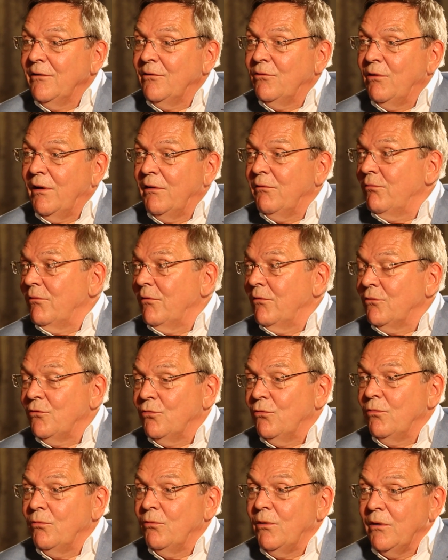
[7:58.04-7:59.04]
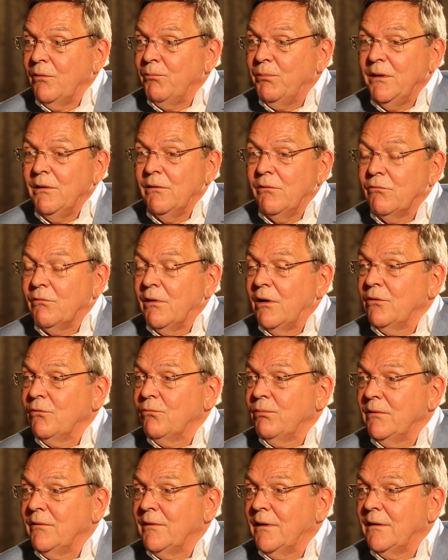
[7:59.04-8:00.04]
to have to be
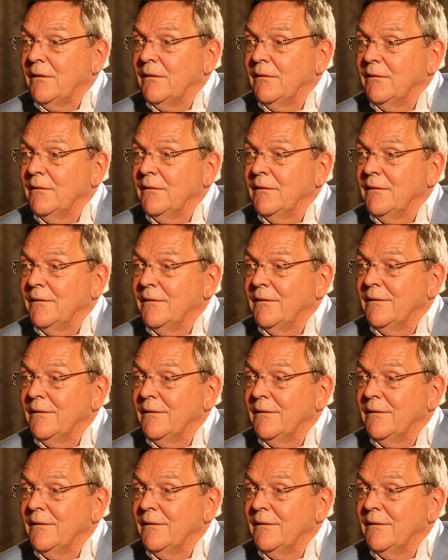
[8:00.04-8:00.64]
around with other